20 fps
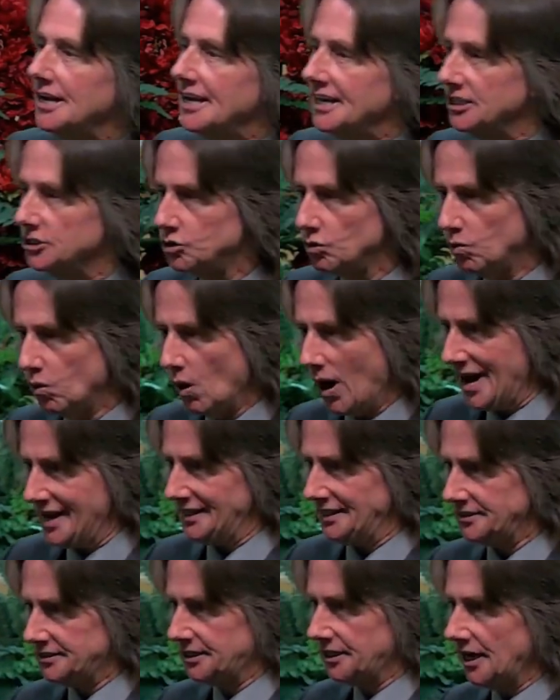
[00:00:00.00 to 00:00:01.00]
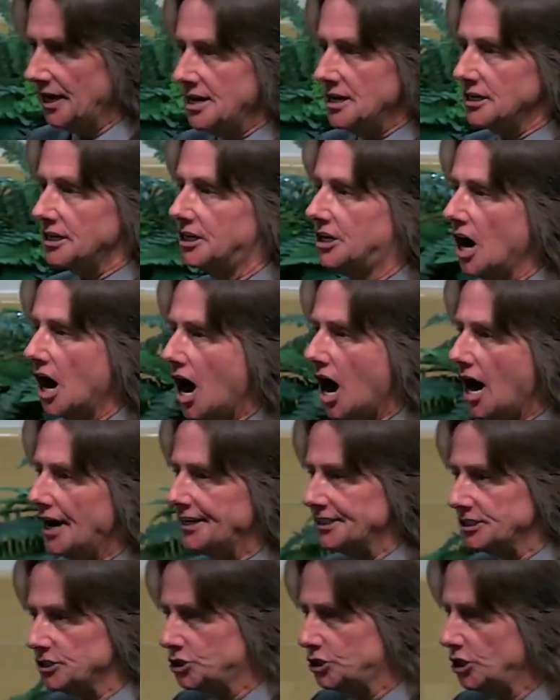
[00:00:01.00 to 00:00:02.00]
is white. God
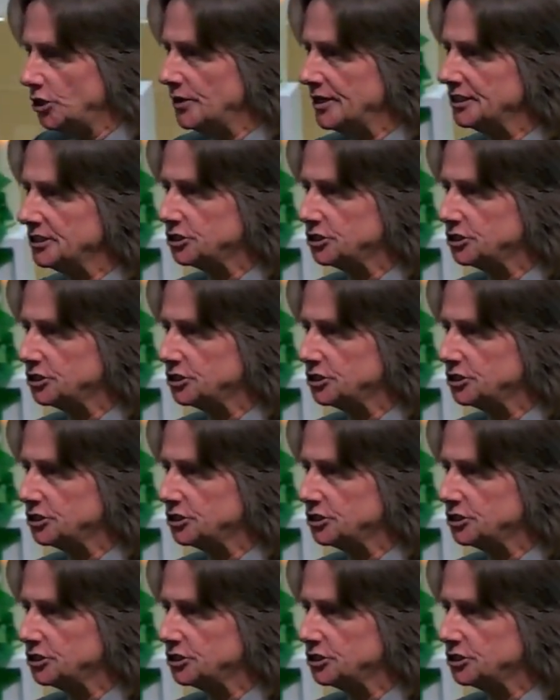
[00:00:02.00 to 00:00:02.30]
is doing